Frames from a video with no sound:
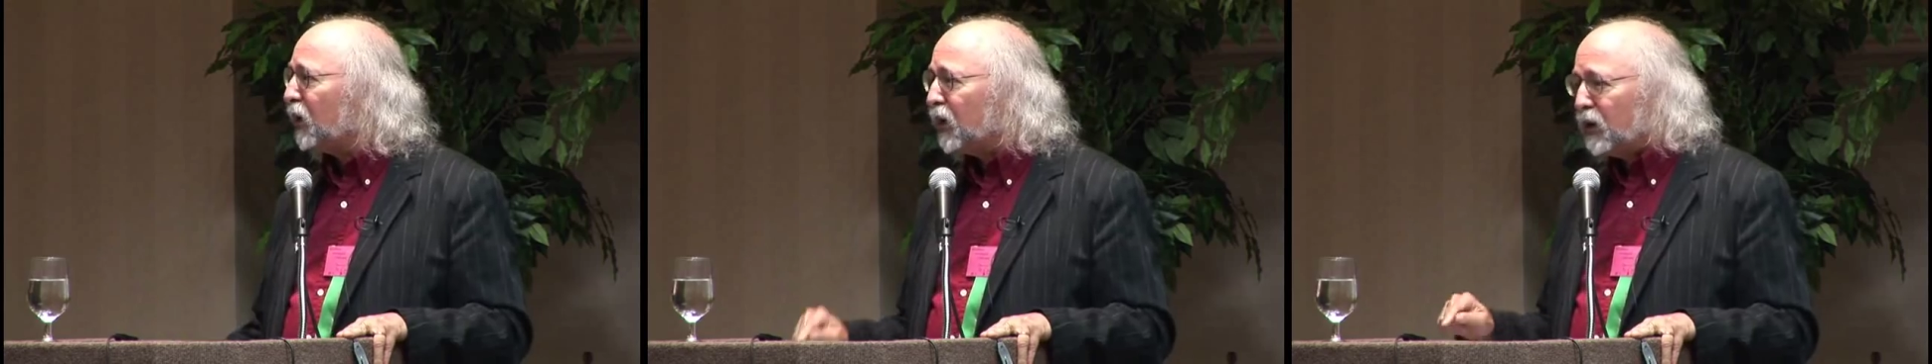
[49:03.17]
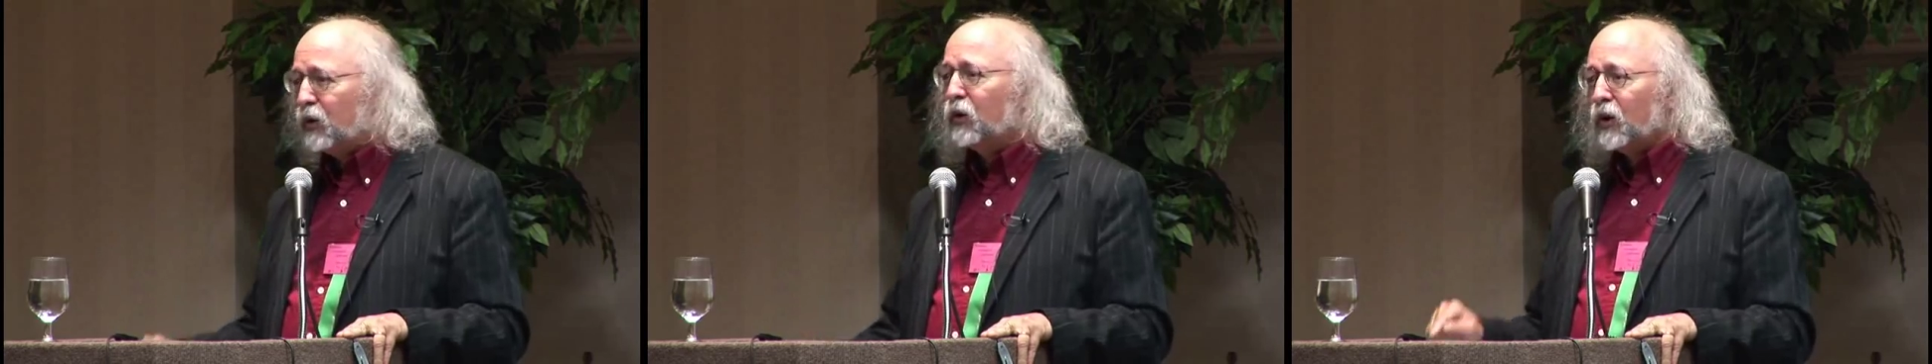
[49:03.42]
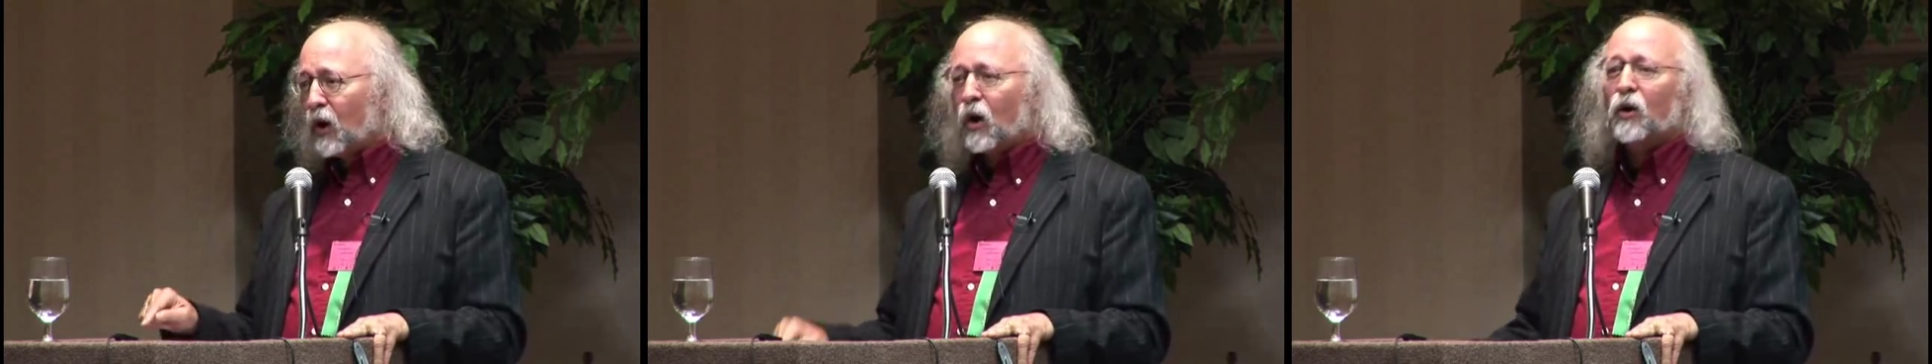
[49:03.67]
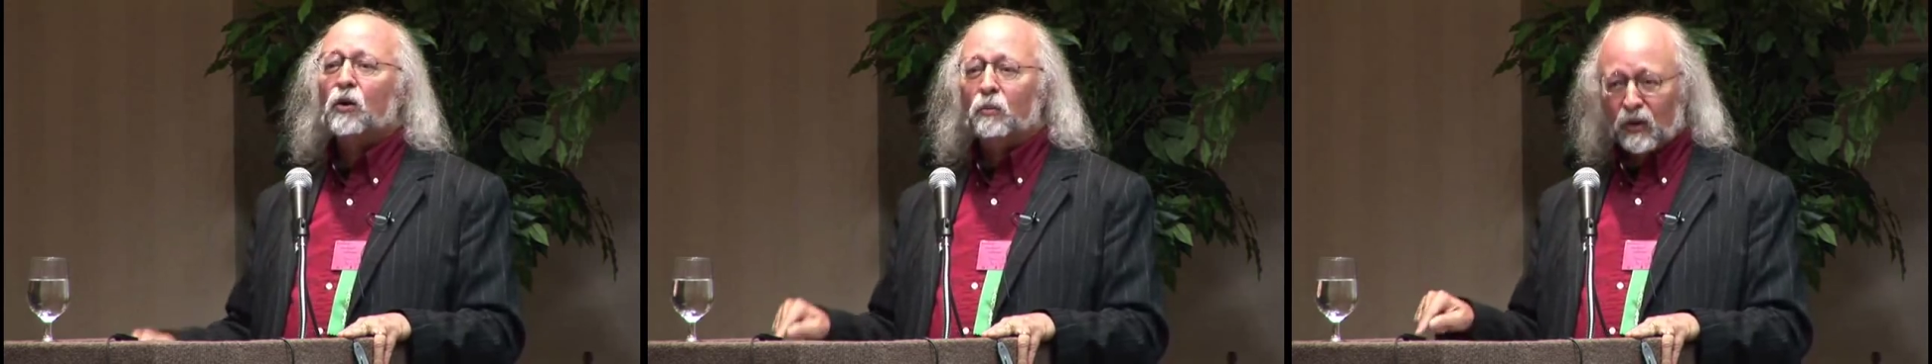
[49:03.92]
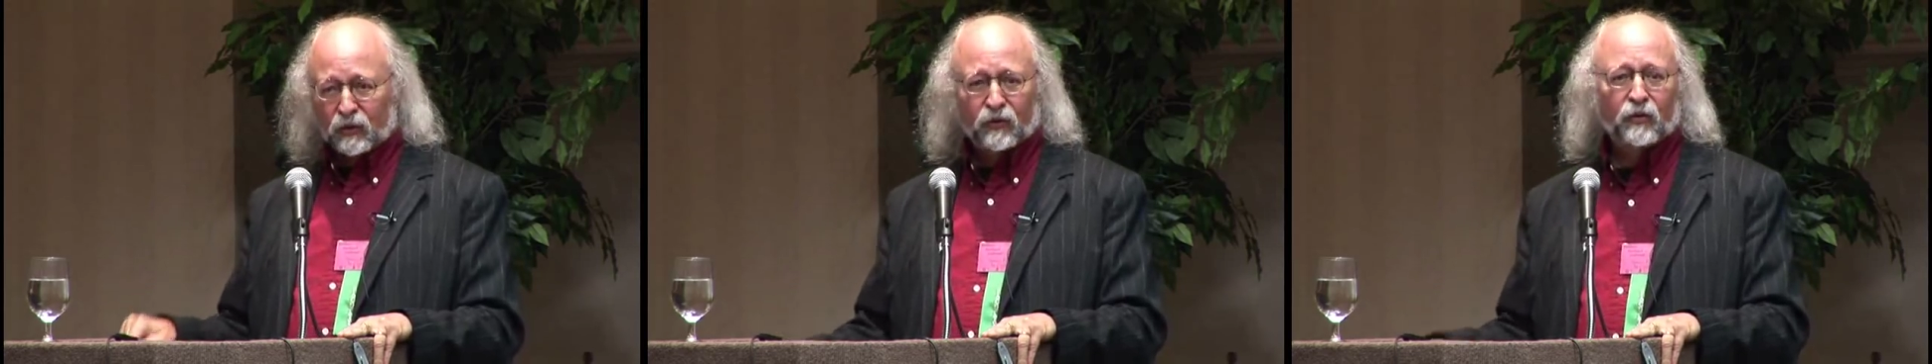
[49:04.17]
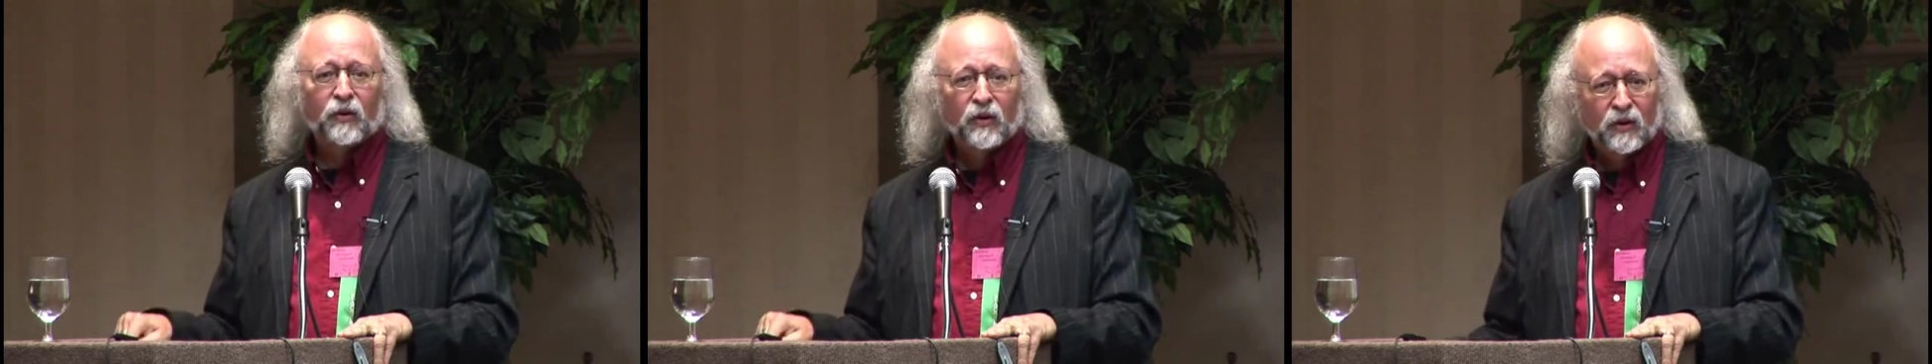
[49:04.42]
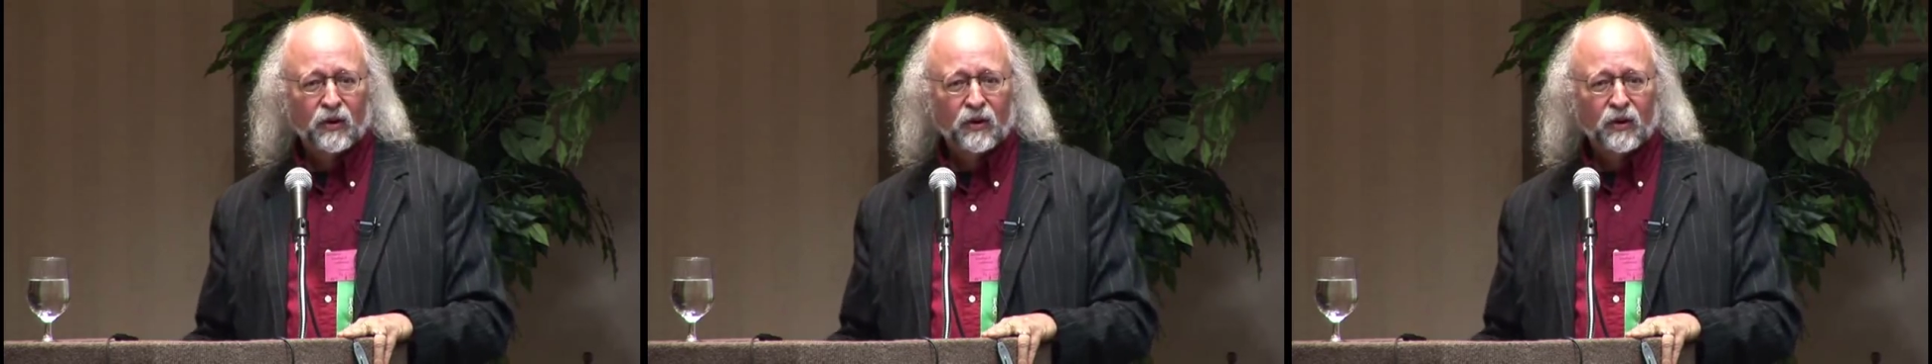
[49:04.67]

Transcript: really good arguments